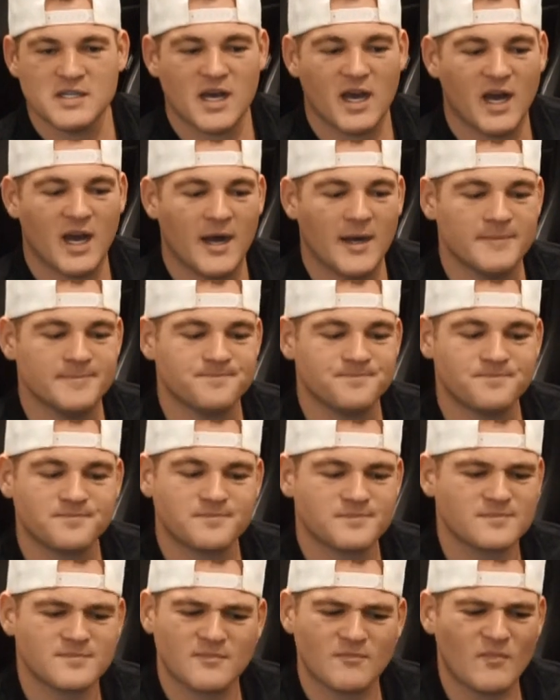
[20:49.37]

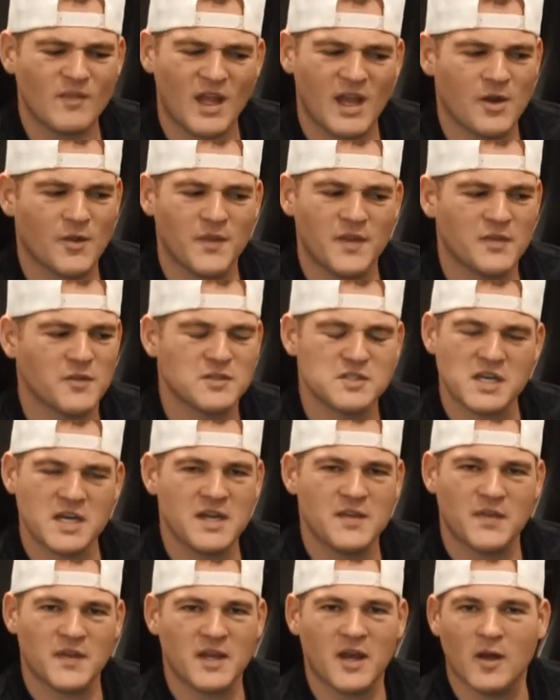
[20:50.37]
I don't think there's
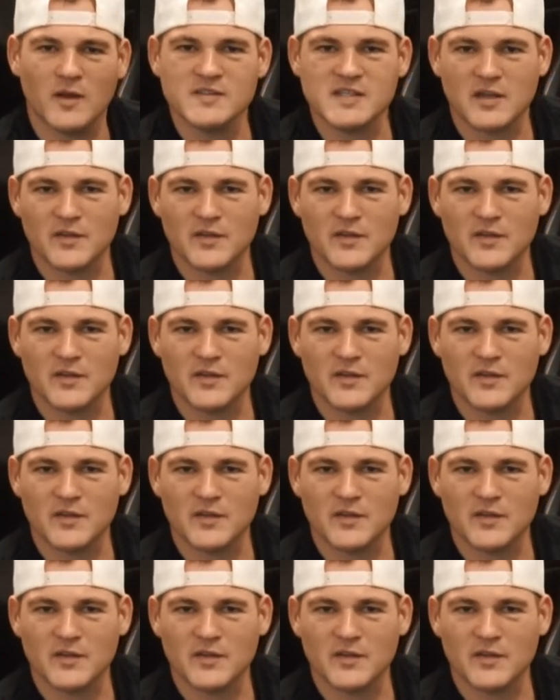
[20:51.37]
anything else